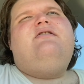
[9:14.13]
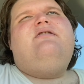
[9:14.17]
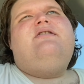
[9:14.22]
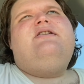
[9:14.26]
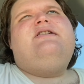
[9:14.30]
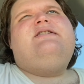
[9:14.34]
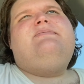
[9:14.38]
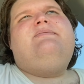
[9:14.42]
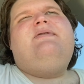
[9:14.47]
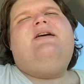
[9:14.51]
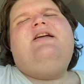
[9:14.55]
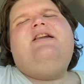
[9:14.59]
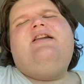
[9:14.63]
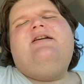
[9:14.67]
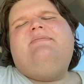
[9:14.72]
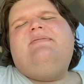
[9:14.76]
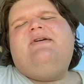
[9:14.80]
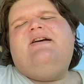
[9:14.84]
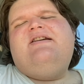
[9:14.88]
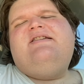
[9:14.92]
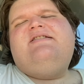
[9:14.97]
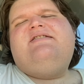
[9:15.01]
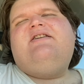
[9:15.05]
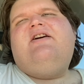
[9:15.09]
explaining
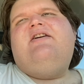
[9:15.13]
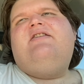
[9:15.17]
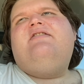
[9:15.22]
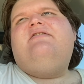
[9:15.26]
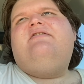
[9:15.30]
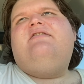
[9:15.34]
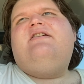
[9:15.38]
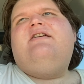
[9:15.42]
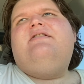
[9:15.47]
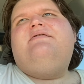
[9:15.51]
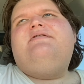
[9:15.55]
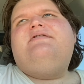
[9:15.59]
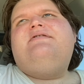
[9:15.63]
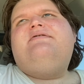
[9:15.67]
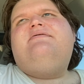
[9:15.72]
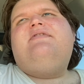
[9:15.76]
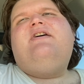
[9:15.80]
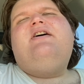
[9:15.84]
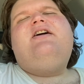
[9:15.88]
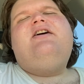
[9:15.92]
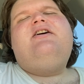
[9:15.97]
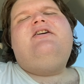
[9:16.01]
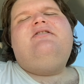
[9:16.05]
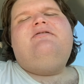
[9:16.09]
my side of it, I was
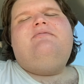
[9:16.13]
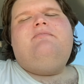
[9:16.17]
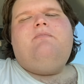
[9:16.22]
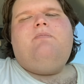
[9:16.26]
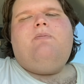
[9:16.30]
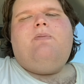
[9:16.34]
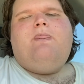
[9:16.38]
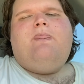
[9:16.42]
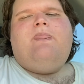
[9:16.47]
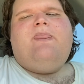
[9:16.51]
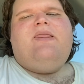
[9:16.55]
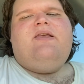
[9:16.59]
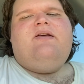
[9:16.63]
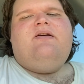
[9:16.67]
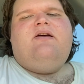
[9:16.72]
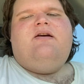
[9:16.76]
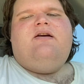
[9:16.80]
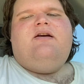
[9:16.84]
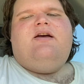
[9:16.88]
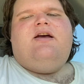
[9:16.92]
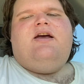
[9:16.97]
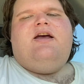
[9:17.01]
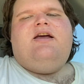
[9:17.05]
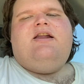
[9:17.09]
fired.
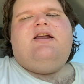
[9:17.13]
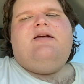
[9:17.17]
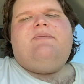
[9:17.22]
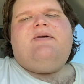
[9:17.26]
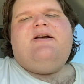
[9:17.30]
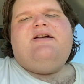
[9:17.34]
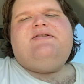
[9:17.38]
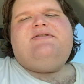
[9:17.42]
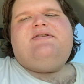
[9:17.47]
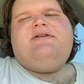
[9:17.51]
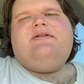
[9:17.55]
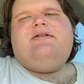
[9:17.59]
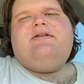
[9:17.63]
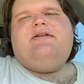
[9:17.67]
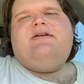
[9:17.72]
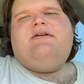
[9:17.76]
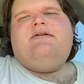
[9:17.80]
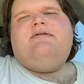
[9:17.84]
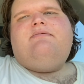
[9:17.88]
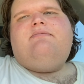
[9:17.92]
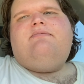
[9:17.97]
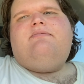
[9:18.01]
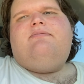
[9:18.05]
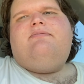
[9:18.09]
And he
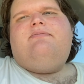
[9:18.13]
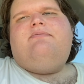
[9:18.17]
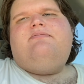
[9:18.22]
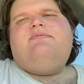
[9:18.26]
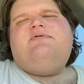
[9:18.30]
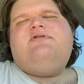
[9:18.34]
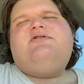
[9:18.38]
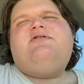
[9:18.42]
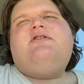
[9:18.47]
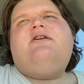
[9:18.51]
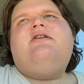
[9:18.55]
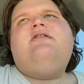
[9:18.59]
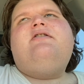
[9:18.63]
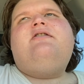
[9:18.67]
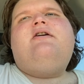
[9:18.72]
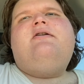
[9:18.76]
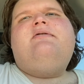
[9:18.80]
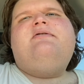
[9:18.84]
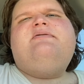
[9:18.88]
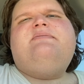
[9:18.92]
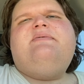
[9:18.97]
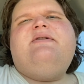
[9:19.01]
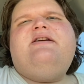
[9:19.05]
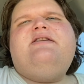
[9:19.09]
basically
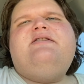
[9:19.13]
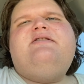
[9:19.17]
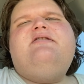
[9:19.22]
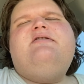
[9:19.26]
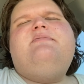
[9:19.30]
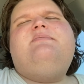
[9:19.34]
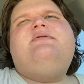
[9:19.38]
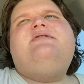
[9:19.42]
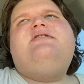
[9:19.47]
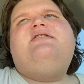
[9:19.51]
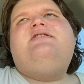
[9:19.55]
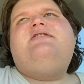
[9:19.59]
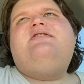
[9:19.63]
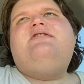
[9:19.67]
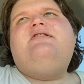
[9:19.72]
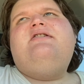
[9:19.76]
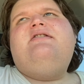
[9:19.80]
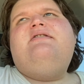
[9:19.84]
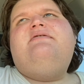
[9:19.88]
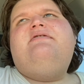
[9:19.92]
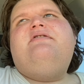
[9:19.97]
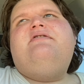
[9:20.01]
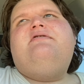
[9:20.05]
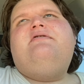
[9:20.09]
strong-armed me into the position of
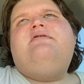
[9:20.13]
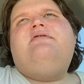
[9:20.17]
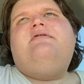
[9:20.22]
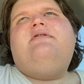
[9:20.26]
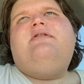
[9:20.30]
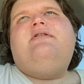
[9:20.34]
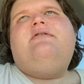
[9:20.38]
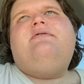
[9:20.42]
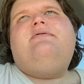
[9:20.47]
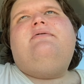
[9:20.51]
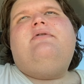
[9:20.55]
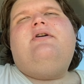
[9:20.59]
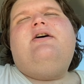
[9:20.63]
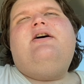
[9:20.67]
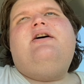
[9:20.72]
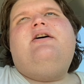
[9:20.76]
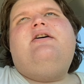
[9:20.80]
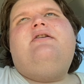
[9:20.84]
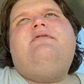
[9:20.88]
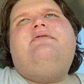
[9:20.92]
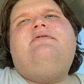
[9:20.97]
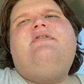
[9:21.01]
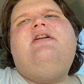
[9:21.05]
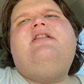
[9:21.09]
even
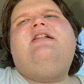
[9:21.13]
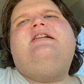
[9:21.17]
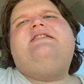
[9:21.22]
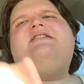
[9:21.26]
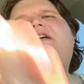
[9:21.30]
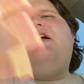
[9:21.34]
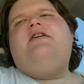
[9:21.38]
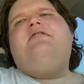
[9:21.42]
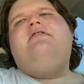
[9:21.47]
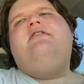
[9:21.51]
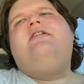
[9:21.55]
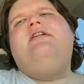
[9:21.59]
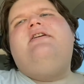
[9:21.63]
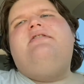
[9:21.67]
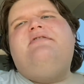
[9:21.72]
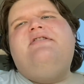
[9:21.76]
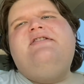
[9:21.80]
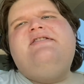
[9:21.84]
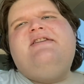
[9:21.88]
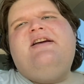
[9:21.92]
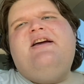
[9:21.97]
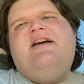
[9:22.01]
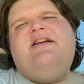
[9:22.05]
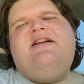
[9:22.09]
voluntarily
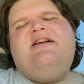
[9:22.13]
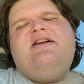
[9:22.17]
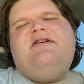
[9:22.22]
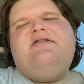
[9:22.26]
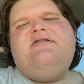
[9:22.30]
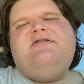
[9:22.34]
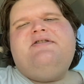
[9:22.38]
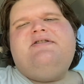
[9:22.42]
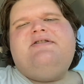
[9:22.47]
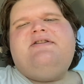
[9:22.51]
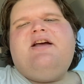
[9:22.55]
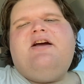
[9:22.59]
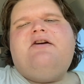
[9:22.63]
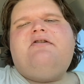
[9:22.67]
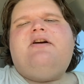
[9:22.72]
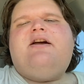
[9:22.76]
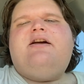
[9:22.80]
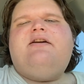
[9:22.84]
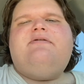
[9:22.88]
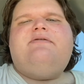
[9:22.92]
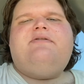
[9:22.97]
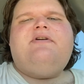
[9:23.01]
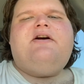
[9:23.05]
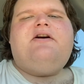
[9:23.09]
resigning or just
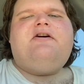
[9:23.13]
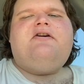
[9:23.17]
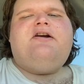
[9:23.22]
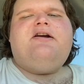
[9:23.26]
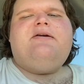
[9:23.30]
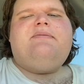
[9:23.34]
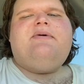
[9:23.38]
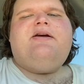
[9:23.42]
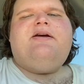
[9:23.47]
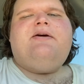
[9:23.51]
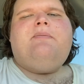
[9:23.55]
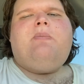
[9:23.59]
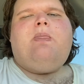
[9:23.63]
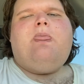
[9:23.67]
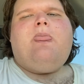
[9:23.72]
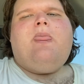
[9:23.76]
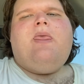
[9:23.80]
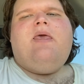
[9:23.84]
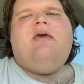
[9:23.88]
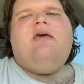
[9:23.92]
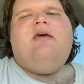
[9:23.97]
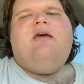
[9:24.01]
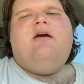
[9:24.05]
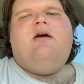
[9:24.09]
outright firing me.
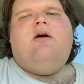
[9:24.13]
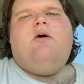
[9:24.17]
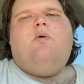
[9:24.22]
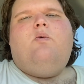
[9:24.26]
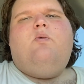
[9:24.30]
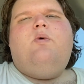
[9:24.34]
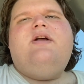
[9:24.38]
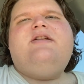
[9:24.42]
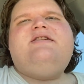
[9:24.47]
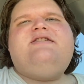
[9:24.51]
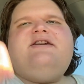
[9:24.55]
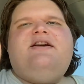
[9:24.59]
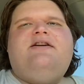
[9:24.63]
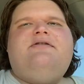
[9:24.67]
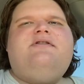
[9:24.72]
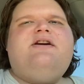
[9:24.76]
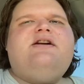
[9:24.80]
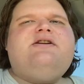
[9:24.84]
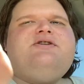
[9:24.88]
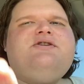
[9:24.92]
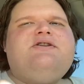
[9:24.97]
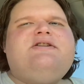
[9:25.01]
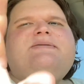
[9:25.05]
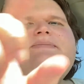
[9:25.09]
Which, in
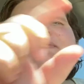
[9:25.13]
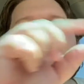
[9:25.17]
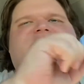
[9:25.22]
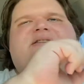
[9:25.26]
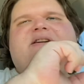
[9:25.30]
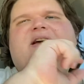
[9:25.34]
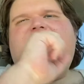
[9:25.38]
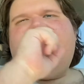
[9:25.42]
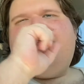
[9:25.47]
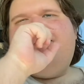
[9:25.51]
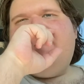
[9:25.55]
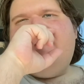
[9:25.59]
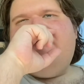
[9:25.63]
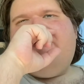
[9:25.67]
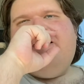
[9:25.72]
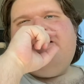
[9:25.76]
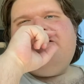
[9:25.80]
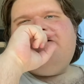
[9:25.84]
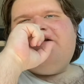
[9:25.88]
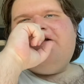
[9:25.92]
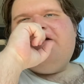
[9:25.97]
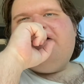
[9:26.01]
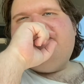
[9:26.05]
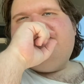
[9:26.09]
retrospect, I think I
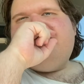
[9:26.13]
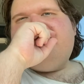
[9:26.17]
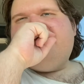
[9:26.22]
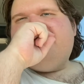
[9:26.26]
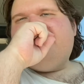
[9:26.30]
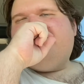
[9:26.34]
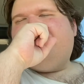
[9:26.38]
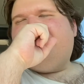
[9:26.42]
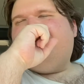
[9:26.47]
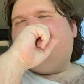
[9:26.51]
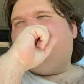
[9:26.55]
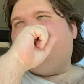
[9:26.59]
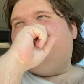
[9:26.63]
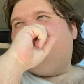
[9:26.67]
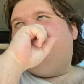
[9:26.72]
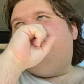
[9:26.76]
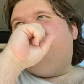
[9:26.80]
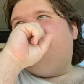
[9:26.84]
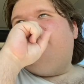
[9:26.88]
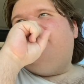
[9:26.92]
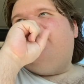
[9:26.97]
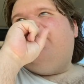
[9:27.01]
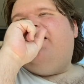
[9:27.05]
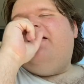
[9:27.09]
should have just
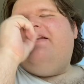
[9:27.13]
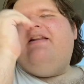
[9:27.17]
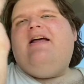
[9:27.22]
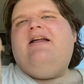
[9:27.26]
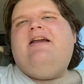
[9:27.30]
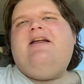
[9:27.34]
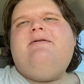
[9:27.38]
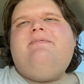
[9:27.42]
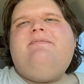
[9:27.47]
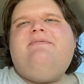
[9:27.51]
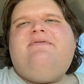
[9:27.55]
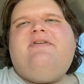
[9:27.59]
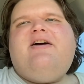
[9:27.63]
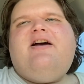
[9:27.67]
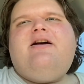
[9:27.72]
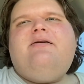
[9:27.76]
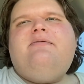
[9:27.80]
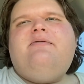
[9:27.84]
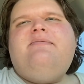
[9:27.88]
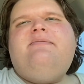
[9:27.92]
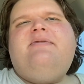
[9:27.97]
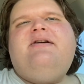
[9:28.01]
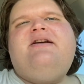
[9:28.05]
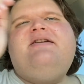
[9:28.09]
let him fire
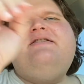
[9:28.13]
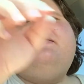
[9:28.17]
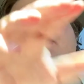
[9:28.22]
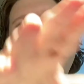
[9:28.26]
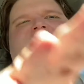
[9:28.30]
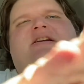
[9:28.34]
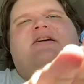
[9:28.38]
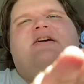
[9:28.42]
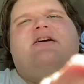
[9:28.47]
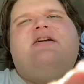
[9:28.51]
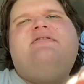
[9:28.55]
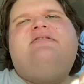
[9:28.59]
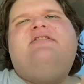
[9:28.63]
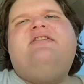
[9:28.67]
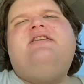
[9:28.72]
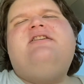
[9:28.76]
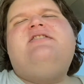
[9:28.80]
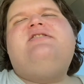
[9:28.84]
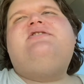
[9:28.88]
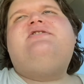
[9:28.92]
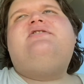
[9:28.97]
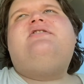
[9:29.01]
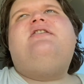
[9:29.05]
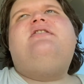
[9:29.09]
me because then I could have at
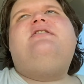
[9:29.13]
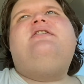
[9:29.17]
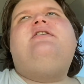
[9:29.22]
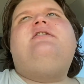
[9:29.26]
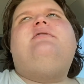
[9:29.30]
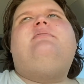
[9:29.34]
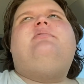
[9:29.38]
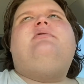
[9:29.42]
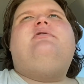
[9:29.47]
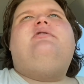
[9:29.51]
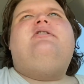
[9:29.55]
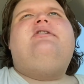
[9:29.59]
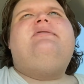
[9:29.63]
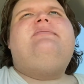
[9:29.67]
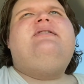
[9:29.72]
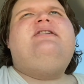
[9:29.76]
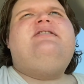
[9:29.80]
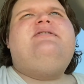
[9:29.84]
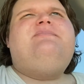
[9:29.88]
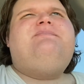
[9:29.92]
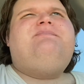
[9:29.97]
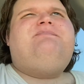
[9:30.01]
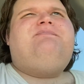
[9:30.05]
least drawn unemployment.